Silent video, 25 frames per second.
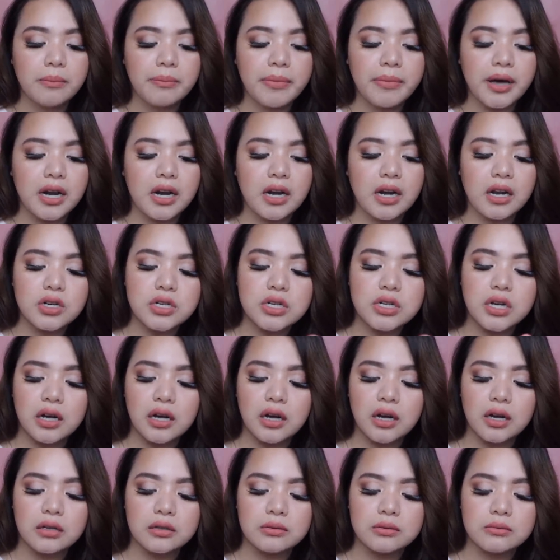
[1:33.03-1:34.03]
para lang siyang
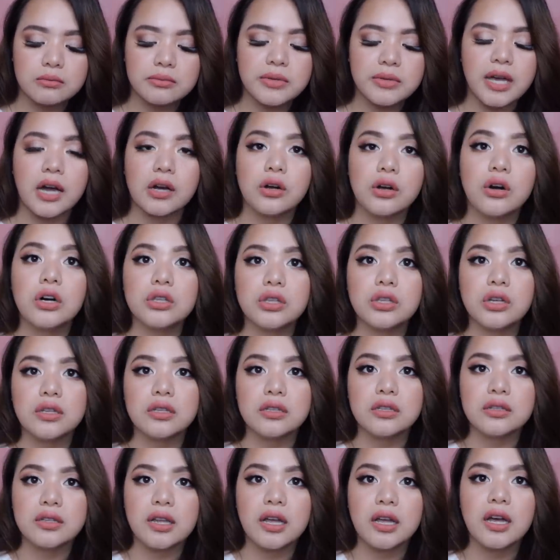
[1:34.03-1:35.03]
um, yeah,
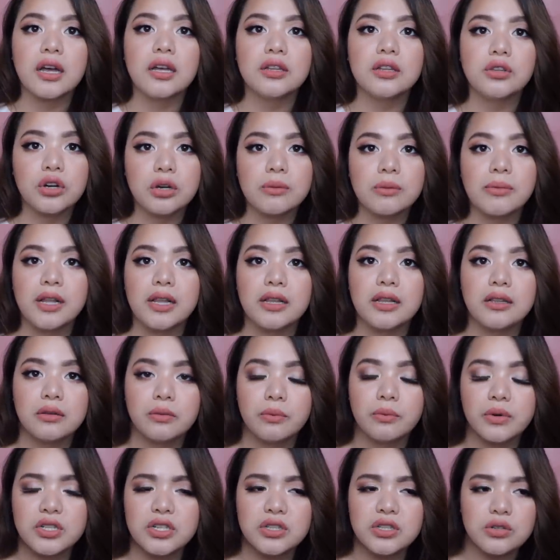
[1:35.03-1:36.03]
cotton na normal,
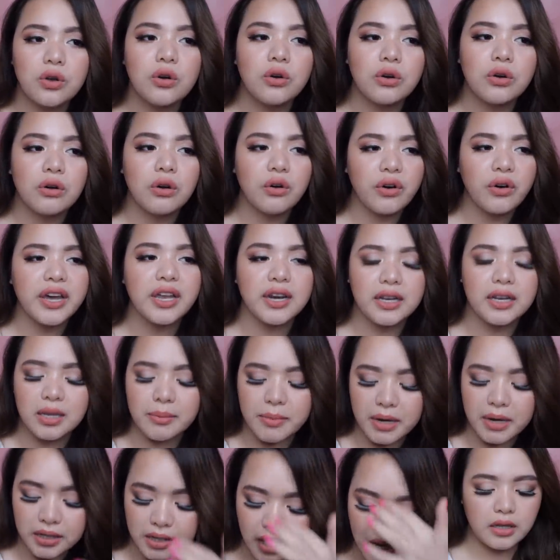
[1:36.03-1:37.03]
which is okay rin
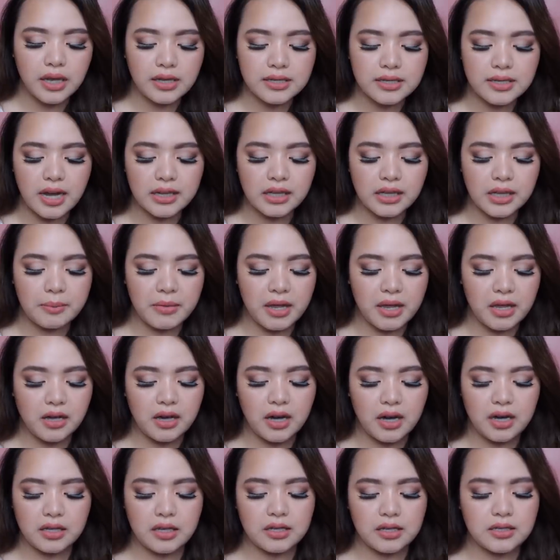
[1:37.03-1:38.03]
naman. The next item I
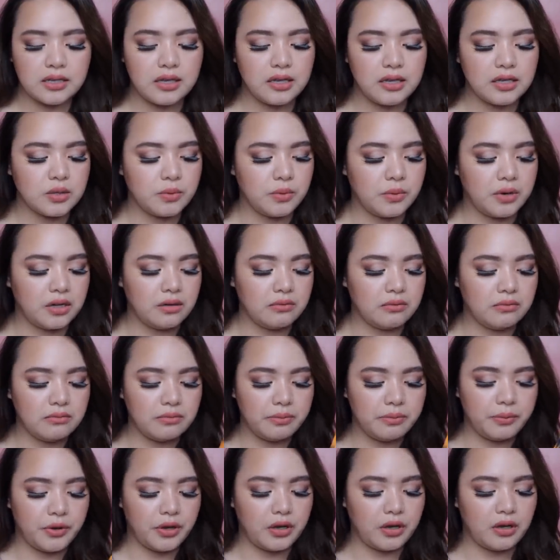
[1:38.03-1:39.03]
got is this one.
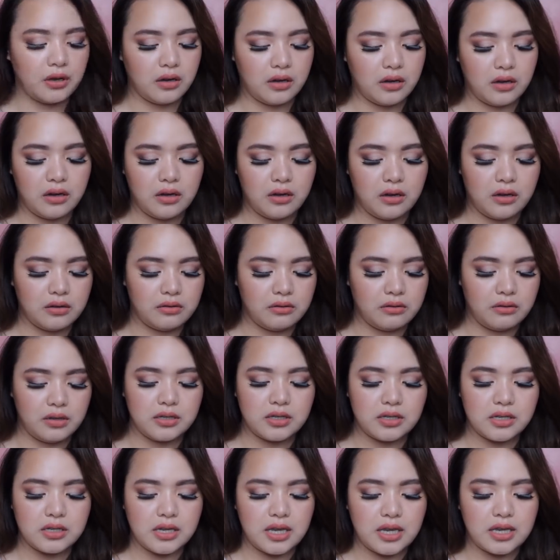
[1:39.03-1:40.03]
Uh,
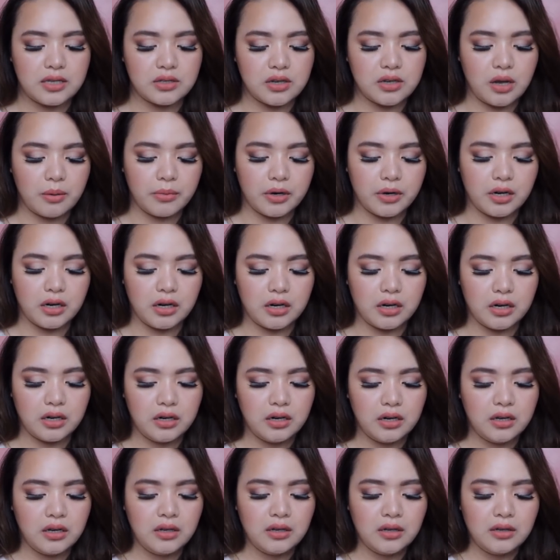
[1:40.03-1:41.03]
this is a summer
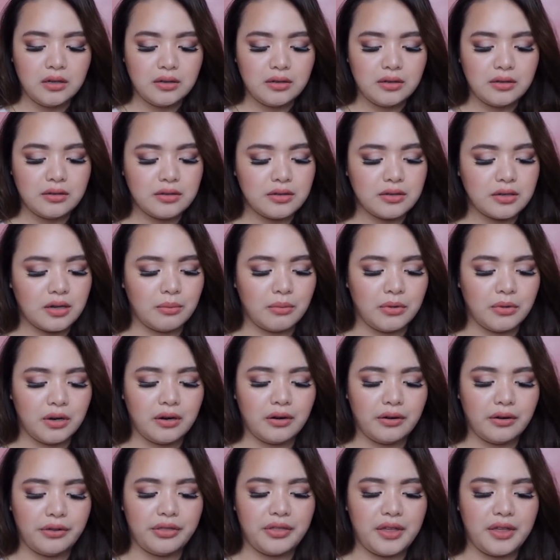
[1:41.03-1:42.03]

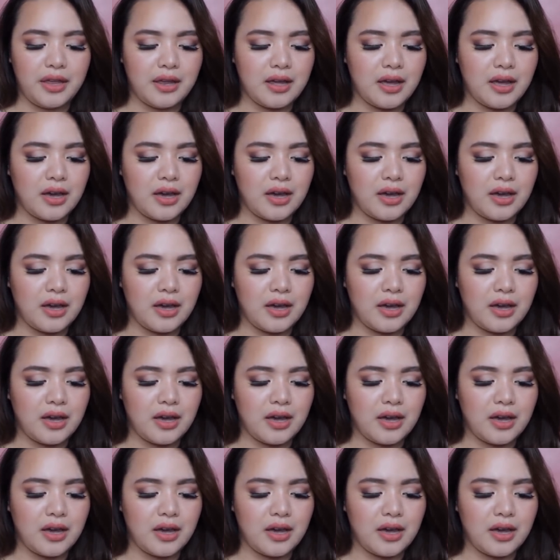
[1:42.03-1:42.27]
summer thing